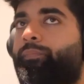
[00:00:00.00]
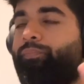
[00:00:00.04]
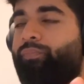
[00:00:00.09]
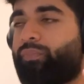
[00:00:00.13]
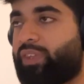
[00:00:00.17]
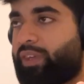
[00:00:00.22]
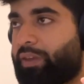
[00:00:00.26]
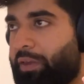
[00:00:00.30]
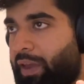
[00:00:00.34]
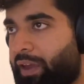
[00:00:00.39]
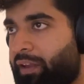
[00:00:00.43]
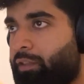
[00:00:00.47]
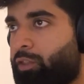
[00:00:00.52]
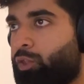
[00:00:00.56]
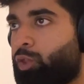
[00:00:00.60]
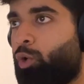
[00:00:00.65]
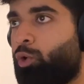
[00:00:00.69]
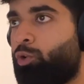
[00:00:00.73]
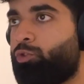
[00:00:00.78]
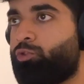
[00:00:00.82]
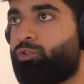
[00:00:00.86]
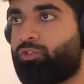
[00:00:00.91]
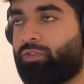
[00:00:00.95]
get
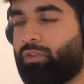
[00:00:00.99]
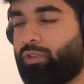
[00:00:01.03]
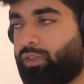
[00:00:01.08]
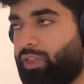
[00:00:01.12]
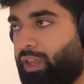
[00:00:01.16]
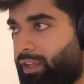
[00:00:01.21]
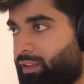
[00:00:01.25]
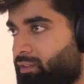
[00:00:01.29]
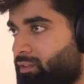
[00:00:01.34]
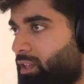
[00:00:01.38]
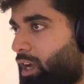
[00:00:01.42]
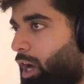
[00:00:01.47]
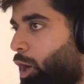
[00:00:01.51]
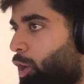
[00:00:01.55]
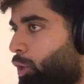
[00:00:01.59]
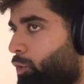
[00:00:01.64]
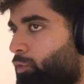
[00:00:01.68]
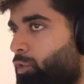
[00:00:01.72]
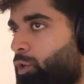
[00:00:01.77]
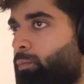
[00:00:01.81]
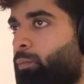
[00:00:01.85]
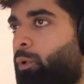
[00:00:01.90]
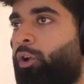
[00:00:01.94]
those things out
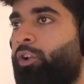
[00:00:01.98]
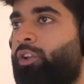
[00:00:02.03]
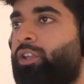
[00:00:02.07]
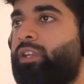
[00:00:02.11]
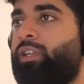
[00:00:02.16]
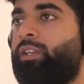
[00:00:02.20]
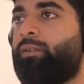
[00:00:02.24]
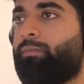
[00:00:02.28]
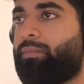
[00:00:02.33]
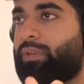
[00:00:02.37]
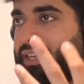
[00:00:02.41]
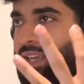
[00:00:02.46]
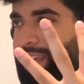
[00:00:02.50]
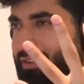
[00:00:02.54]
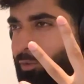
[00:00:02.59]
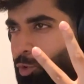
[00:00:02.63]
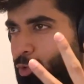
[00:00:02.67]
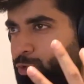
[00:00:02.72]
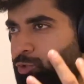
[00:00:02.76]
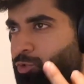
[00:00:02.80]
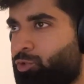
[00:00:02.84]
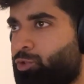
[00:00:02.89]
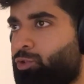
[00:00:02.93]
of your body, get
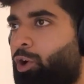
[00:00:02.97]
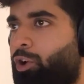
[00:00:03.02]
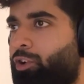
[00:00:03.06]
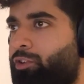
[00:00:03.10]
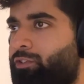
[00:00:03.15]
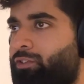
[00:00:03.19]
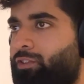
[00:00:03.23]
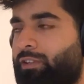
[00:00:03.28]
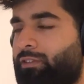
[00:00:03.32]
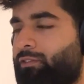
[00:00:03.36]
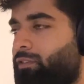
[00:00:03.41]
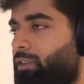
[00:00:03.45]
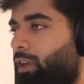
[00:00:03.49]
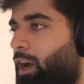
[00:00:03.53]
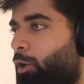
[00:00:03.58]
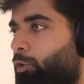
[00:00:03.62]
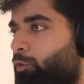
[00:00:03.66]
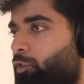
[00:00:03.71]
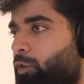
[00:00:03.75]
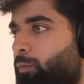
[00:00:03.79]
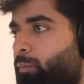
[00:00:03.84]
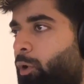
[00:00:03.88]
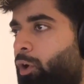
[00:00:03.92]
those toxins out
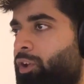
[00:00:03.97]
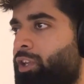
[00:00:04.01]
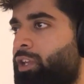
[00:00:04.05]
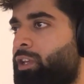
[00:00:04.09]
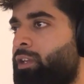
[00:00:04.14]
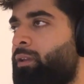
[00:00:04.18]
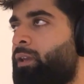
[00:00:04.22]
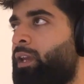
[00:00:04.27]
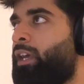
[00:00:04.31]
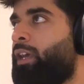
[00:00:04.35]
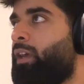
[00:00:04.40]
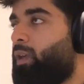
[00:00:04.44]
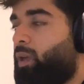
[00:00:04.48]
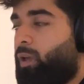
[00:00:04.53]
of your body.